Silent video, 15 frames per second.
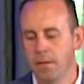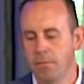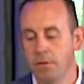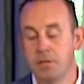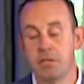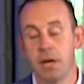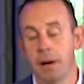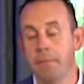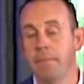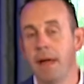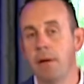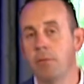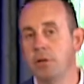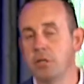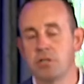For some,
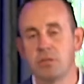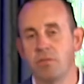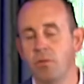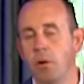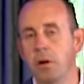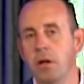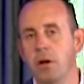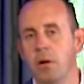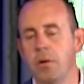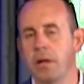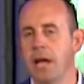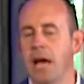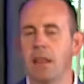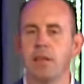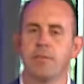they would just avoid it
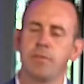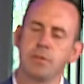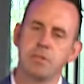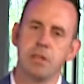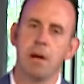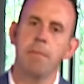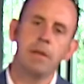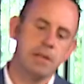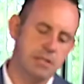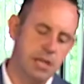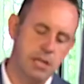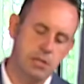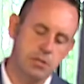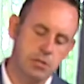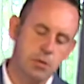altogether. For some, they
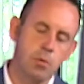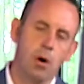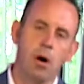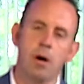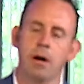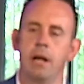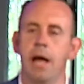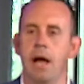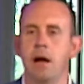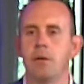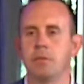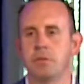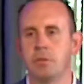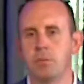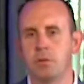said it's too hard
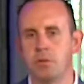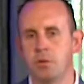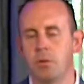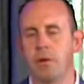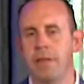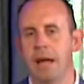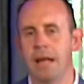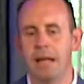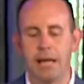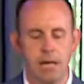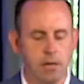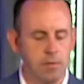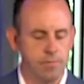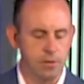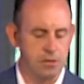now to enjoy that
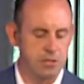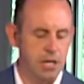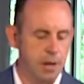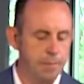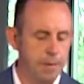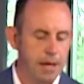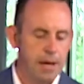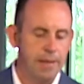later. For some,